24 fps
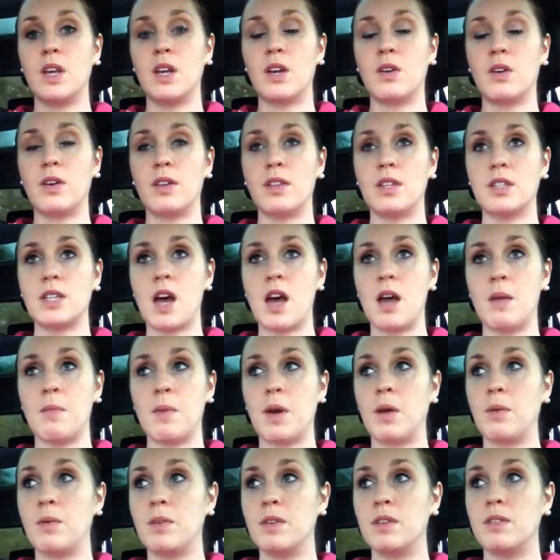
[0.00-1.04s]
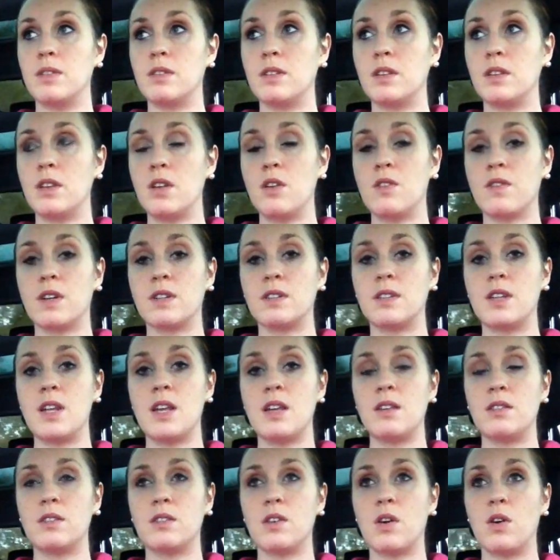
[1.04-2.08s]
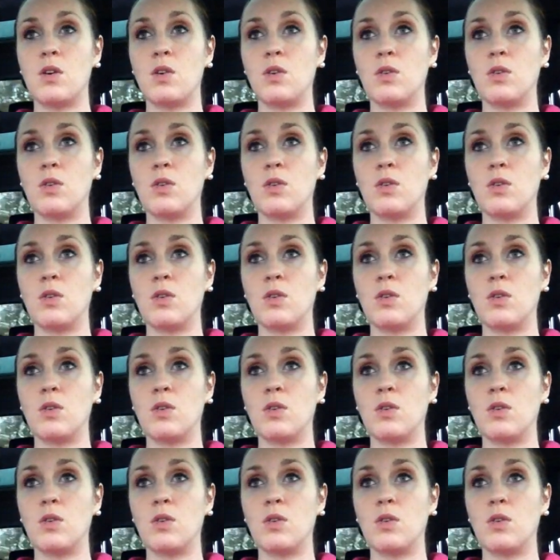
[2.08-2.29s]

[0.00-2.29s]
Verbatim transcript: you know, at the time I was in university, so